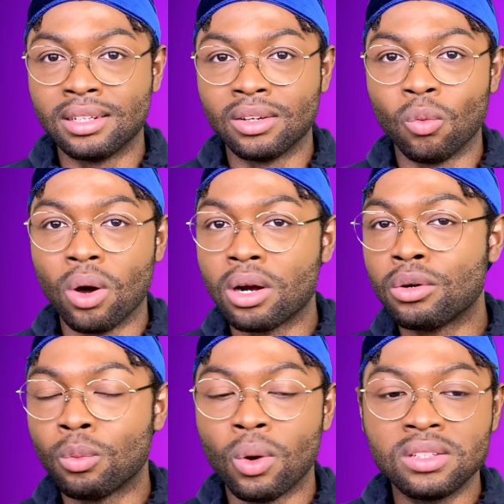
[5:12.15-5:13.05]

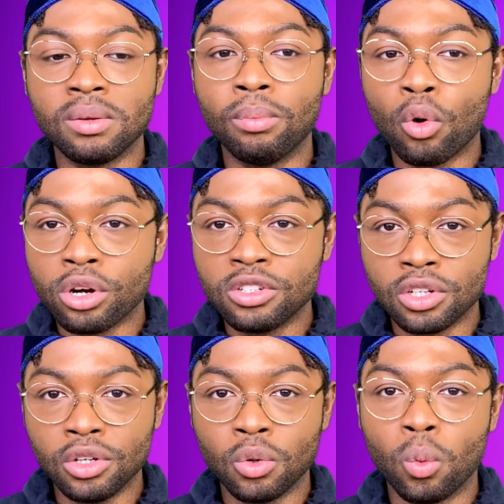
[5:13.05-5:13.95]
What's important
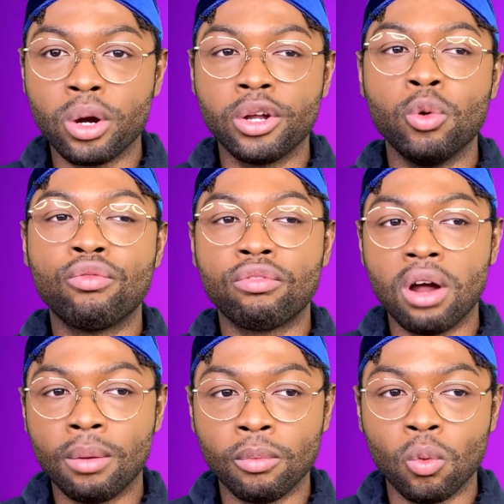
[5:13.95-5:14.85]
to you? Where are you
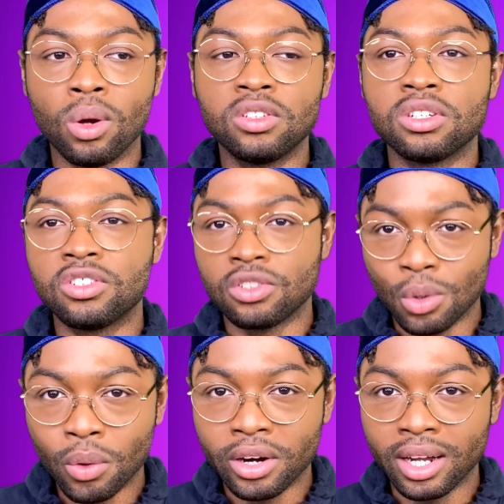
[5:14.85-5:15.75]
from? What's your
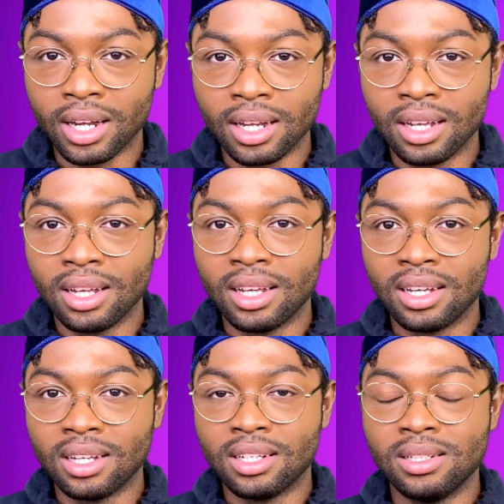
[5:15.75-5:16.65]
story?
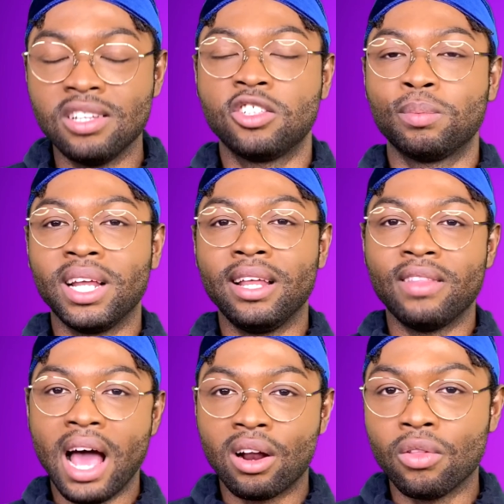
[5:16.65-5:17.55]
Display
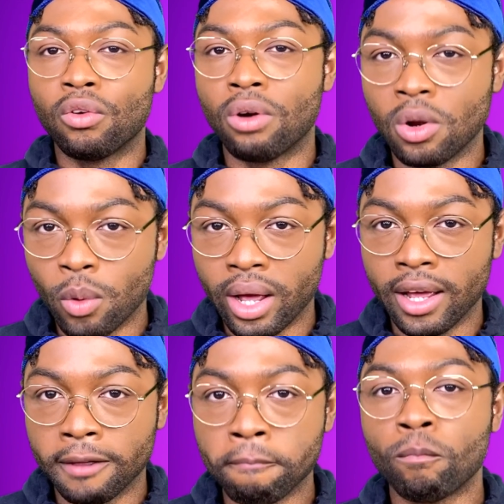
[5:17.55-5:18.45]
that on the
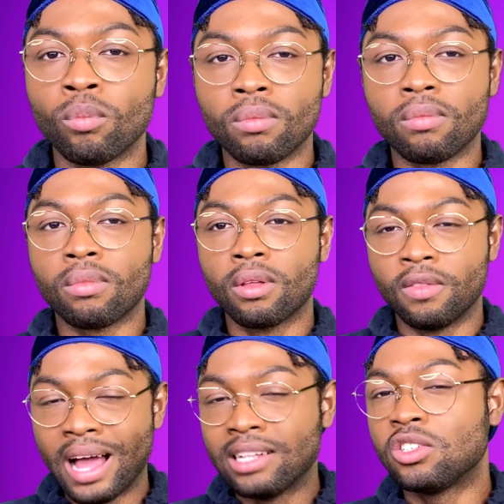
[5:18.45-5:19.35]
runway.
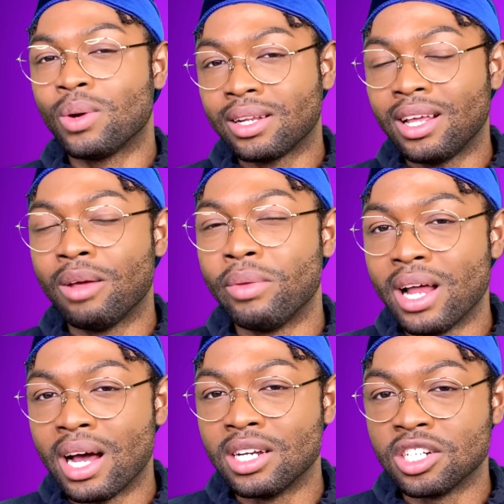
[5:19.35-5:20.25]
That's what Keta
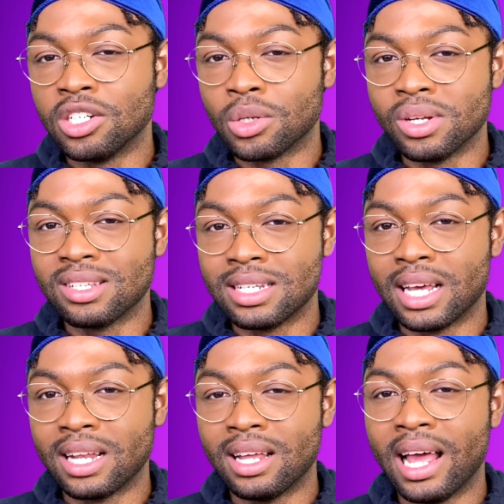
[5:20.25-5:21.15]
Minaj and Joyce
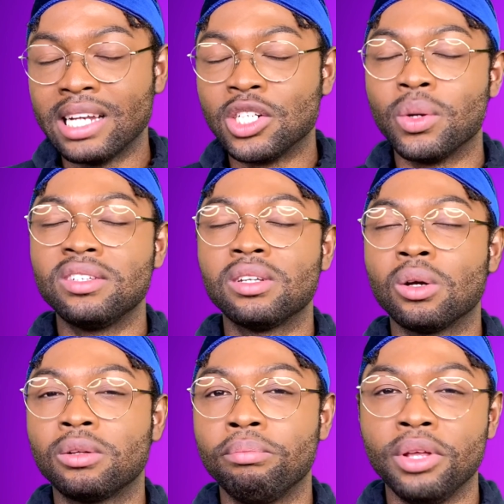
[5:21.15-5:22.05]
did. And Joyce
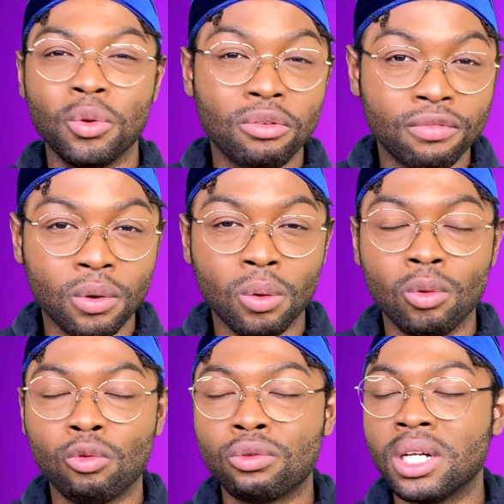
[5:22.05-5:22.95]
looked
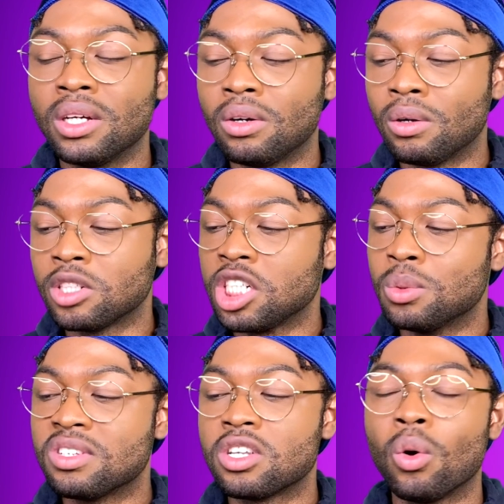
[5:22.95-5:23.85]
beautiful, regal. She
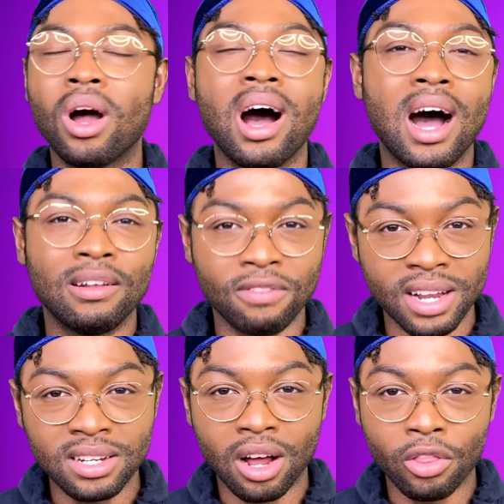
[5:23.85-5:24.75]
was so
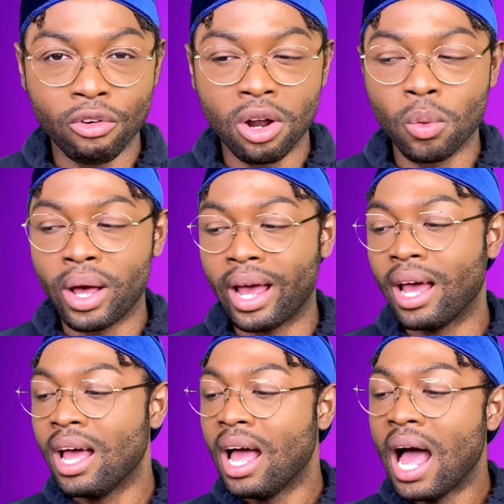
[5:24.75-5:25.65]
confident on the runway.
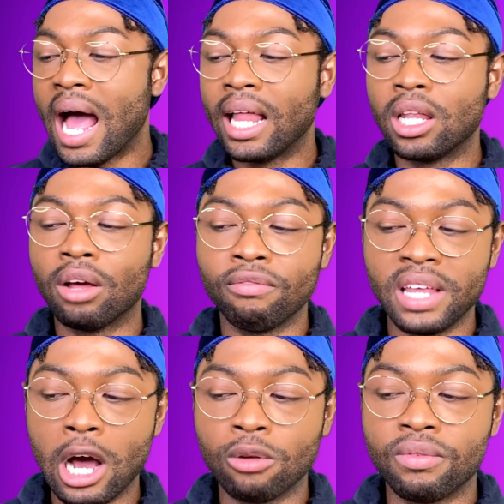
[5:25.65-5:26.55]
I love
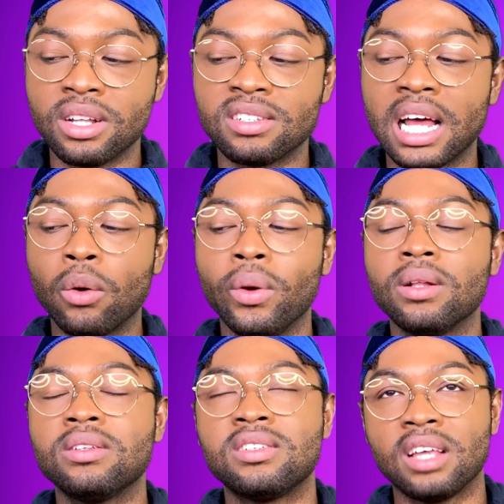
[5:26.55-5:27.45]
the outfits. I
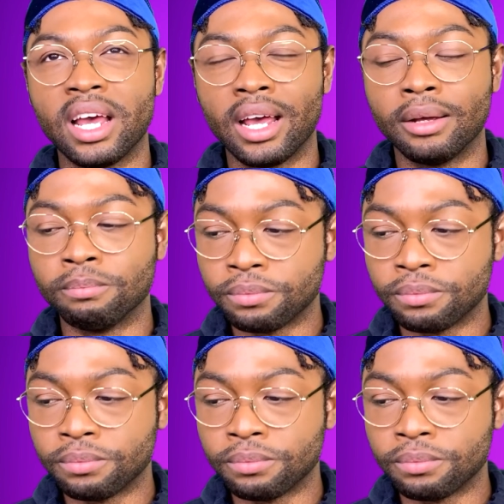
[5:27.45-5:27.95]
will say,